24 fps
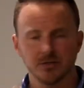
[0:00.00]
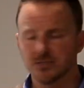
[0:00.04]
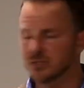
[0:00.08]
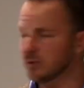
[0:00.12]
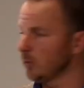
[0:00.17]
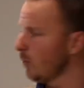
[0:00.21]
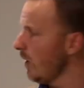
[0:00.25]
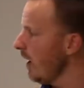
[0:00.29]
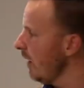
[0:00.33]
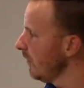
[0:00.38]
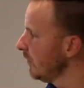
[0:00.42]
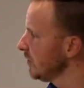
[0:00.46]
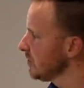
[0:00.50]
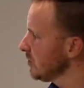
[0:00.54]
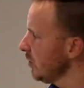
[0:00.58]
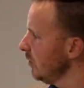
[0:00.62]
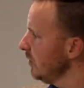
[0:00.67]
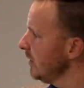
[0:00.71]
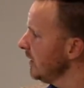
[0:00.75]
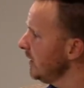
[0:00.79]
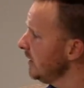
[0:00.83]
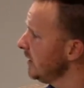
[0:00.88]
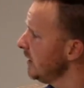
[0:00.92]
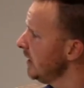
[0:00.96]
So while there's
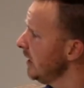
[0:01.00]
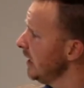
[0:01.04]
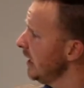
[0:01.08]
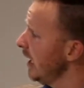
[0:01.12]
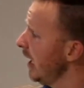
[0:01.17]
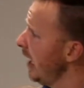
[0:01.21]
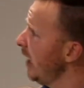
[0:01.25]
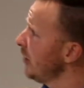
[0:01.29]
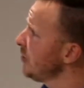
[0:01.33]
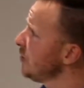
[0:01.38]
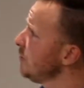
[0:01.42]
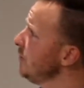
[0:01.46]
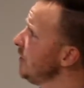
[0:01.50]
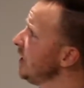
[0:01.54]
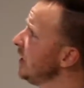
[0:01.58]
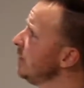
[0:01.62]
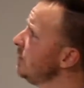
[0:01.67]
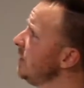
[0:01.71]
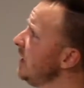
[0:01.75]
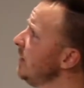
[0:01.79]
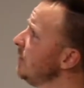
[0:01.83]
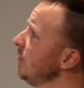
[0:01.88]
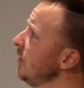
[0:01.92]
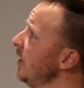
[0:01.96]
only 100 million
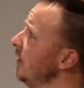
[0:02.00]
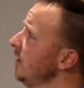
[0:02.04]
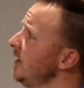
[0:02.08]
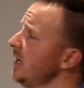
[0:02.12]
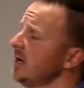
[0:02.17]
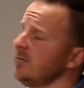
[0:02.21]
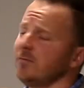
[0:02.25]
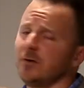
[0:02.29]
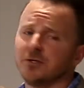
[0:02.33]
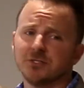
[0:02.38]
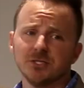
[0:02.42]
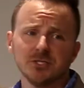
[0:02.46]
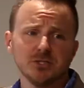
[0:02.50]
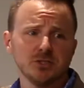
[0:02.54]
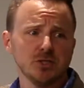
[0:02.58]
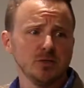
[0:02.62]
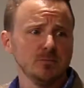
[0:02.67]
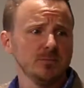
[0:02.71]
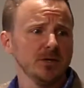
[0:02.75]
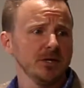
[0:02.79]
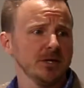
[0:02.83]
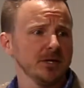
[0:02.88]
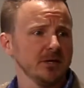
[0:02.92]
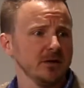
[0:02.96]
people on there versus 2
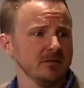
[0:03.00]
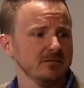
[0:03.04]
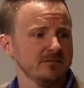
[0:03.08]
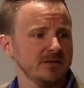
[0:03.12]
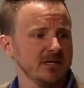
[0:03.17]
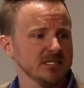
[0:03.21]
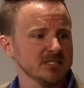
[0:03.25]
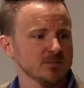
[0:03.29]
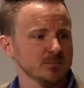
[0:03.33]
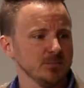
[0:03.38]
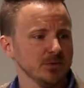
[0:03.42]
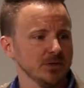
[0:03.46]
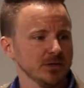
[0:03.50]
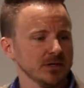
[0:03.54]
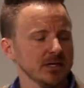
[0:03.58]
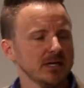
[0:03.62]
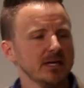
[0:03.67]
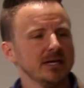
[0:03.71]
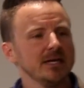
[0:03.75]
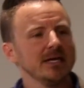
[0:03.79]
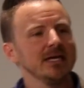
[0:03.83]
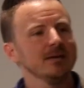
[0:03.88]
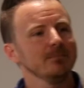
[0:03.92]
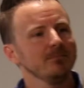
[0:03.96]
billion on Facebook,
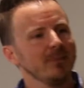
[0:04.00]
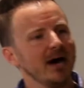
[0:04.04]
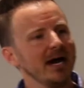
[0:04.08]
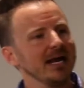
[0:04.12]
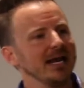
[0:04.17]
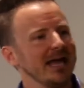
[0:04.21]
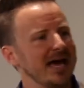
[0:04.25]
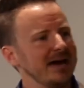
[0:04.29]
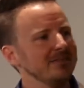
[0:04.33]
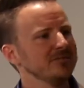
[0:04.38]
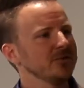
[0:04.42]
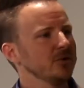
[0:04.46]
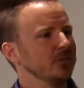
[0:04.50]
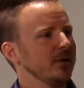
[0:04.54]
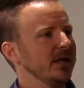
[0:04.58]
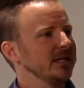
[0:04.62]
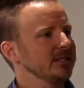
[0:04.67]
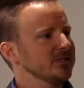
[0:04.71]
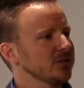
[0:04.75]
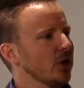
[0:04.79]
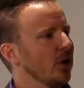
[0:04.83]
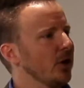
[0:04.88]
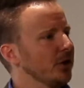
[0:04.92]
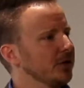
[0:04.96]
it might have the
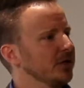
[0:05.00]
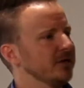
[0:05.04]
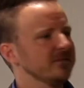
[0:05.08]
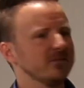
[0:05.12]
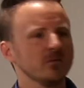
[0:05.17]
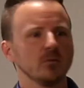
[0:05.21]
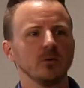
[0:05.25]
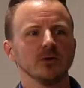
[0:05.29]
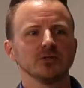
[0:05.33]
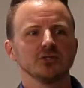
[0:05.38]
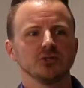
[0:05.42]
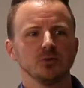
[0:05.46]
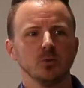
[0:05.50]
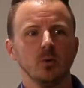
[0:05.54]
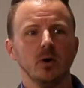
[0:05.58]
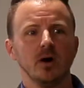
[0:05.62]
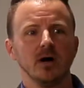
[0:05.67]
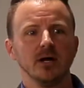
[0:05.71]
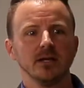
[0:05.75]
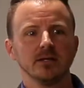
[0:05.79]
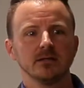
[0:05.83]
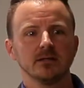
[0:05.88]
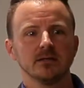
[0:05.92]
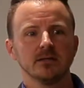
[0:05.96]
right target for what you
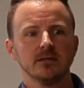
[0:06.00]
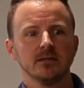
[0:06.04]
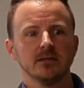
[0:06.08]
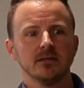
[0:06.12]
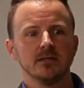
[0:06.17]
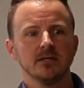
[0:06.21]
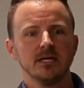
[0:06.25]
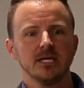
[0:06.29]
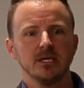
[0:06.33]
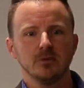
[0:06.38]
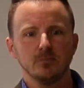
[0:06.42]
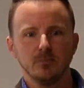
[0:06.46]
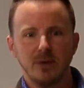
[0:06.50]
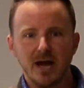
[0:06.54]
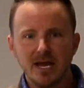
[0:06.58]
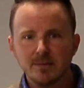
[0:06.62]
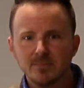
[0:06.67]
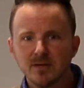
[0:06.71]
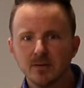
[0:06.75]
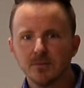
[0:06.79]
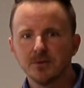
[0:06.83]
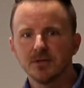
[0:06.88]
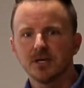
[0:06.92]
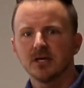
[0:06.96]
want. You might
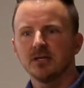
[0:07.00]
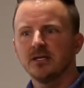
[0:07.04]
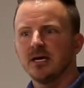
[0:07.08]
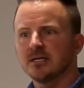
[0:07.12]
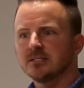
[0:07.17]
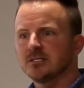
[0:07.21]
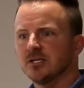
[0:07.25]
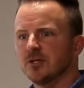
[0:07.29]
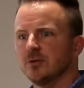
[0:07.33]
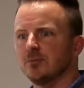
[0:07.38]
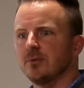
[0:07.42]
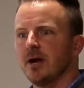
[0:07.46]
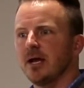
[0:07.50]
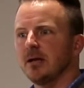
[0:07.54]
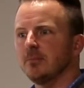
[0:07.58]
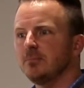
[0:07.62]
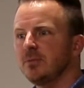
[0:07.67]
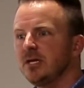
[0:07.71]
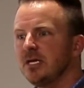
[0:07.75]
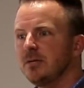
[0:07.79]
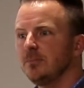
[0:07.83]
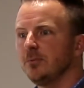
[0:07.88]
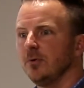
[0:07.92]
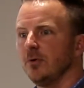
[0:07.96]
be able to connect to the right
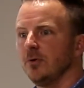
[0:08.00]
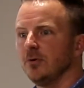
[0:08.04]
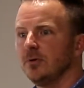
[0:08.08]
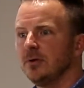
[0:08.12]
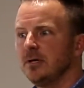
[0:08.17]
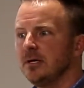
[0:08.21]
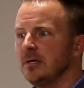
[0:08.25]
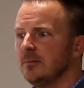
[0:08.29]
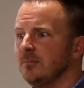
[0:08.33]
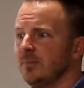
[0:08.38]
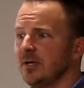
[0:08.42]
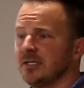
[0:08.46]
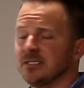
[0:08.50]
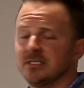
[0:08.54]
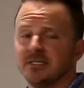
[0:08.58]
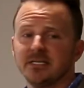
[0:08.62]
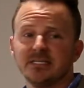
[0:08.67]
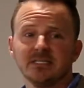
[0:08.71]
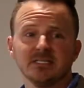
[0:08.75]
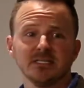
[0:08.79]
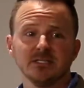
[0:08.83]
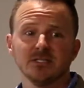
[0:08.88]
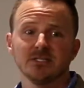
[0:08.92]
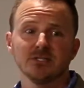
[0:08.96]
people because
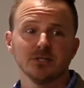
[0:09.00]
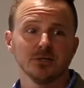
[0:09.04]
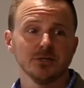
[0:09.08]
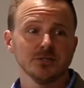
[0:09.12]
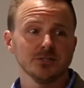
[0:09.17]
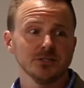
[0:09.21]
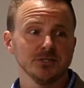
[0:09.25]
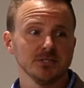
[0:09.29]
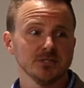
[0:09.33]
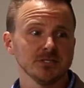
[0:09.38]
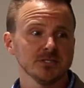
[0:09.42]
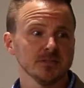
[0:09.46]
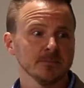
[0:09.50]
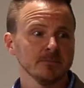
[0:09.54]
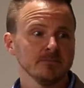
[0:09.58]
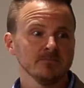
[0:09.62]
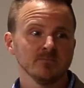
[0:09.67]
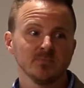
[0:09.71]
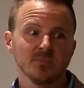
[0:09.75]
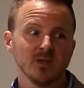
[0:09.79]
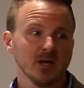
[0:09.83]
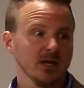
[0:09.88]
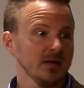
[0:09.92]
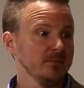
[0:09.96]
LinkedIn searches
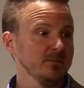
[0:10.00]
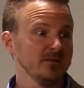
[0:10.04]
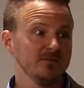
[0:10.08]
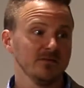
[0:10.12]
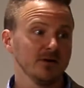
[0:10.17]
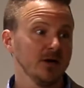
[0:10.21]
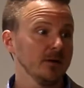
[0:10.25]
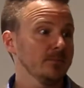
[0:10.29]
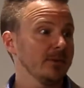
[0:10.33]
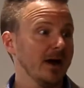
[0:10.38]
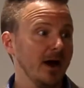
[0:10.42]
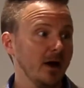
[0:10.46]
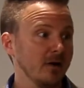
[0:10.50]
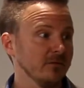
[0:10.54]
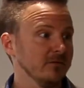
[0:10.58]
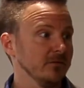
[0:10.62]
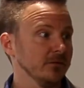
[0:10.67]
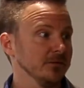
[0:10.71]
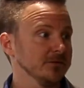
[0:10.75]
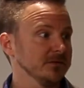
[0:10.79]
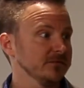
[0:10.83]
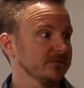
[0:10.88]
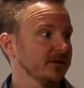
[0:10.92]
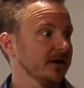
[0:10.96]
can be very
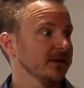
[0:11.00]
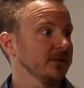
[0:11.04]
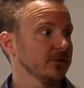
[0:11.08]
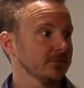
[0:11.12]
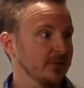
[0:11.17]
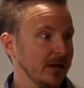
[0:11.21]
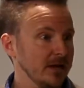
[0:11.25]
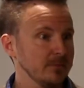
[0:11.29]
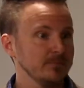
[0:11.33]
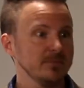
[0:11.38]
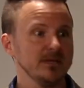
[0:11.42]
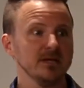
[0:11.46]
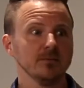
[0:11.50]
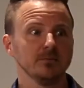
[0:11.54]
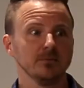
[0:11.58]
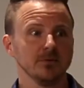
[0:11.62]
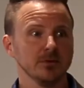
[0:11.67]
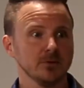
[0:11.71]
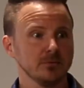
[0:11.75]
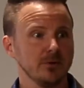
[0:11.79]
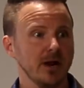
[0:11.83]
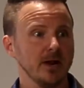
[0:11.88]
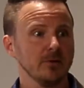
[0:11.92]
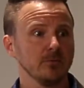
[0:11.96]
powerful to find the right people in
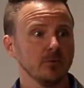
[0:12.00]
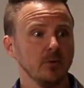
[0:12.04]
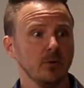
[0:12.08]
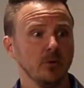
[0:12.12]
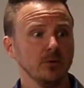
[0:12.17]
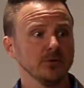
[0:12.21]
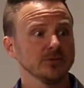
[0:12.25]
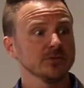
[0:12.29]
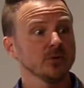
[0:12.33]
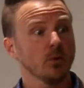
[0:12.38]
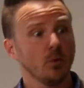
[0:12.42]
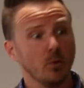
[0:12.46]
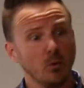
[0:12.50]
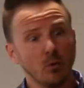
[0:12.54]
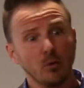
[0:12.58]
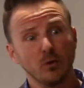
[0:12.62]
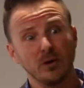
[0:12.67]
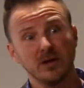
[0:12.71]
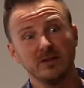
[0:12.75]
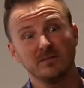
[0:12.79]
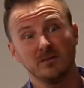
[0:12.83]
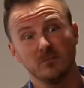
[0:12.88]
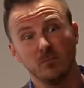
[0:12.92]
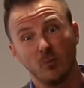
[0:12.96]
the right roles,
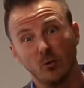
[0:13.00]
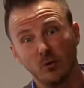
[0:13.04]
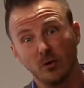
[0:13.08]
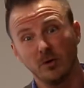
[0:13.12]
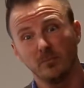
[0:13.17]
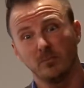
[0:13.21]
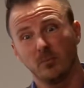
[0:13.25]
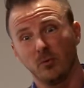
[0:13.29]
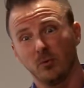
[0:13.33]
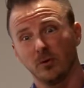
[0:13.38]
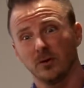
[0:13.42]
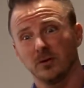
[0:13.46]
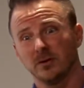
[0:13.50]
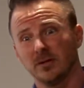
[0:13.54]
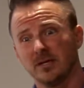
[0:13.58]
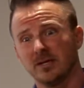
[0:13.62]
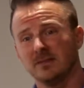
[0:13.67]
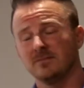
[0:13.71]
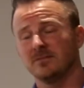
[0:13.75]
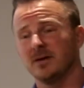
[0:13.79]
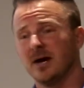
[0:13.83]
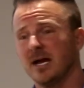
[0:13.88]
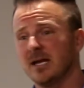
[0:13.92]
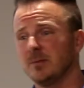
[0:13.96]
or even more importantly
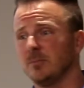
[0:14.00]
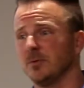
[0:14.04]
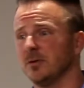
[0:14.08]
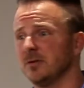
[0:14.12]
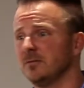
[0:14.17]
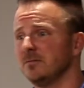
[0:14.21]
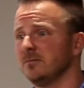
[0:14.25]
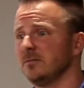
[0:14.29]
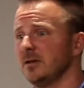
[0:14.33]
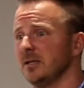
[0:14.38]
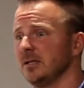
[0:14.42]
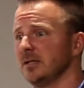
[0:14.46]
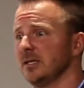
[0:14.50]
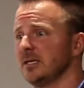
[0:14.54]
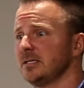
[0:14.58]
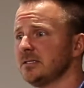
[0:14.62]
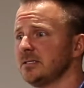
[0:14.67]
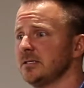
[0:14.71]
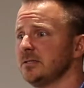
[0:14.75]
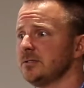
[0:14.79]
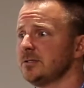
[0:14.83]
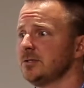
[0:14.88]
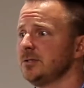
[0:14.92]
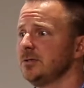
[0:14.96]
and valuable in
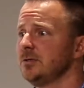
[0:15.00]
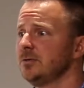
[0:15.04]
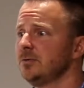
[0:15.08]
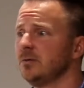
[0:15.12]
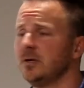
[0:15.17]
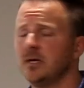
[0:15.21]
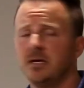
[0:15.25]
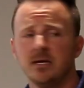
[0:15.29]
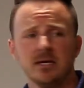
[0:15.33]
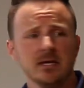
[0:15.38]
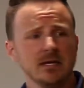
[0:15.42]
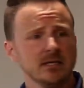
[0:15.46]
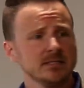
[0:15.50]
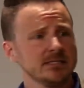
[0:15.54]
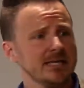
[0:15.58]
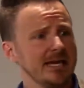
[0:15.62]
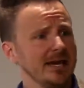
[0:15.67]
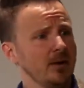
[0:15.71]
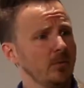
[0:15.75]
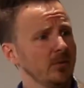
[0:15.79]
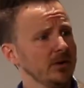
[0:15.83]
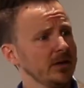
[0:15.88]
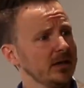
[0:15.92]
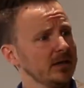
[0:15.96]
LinkedIn too, is, hey,
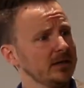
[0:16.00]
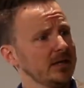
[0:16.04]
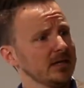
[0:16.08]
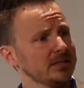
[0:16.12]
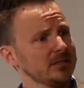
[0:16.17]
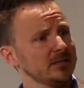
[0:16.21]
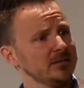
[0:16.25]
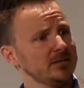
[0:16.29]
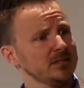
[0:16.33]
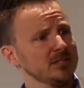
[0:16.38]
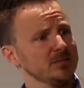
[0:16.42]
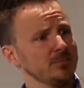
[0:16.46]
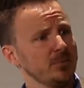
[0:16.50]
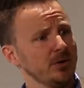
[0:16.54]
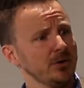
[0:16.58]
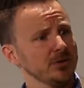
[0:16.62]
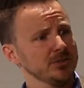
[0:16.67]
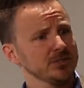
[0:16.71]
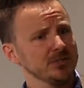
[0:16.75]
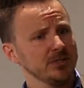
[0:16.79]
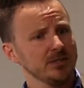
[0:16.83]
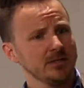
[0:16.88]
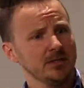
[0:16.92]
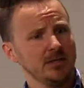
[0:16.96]
I want to connect to this
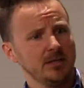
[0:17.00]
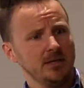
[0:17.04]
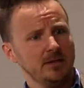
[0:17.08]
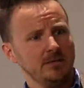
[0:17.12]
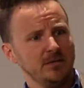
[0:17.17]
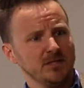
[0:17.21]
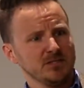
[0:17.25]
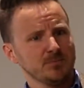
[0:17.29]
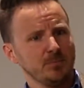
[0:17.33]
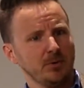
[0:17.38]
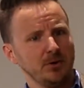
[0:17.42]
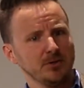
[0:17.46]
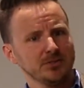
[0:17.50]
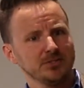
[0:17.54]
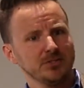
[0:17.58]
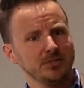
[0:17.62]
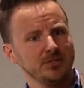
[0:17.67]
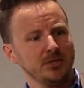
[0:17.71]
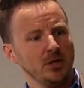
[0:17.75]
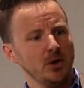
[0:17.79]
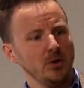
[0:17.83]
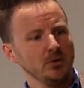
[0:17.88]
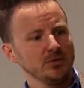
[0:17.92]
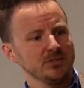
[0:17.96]
person. This
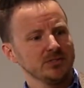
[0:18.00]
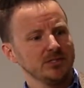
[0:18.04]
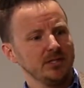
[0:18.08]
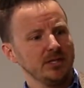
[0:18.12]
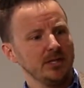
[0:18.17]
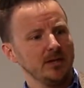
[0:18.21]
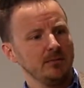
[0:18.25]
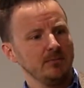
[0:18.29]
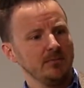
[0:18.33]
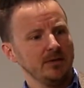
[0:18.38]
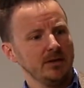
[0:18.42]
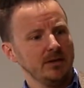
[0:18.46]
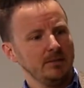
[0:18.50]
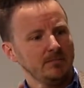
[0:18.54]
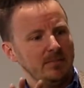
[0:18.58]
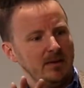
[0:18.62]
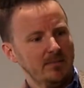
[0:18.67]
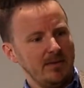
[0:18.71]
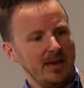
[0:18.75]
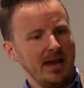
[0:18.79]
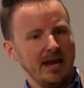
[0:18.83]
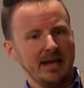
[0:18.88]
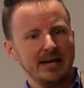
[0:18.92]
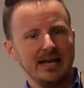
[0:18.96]
person knows them.
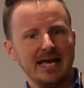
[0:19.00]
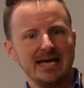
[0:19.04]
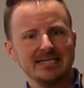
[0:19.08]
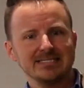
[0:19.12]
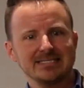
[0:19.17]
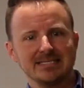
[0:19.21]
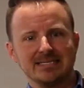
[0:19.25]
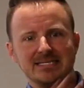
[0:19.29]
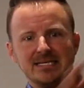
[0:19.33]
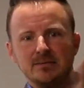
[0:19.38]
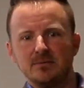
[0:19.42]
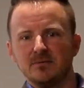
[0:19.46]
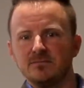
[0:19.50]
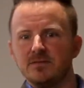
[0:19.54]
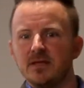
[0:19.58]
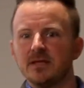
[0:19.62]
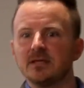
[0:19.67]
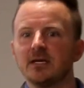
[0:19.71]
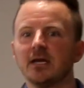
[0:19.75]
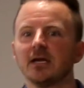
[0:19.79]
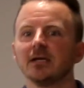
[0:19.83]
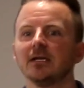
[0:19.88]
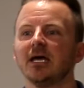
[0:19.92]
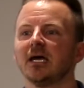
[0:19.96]
Maybe I could ask them if they
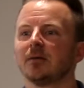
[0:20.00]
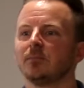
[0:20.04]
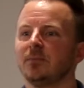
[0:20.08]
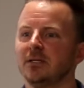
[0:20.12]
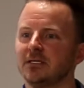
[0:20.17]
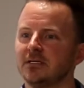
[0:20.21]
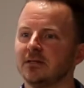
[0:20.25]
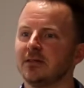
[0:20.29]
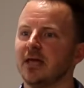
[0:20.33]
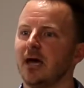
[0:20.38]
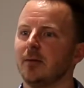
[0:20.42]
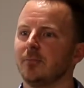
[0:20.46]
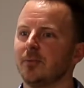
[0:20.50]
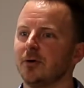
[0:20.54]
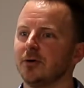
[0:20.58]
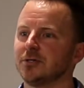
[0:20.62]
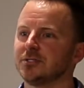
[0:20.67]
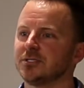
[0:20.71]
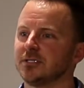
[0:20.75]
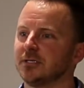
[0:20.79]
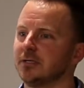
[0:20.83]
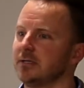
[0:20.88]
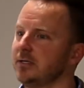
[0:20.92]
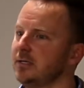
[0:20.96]
can connect me to that
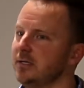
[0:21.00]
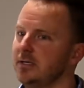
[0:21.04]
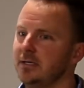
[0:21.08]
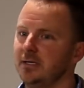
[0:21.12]
person.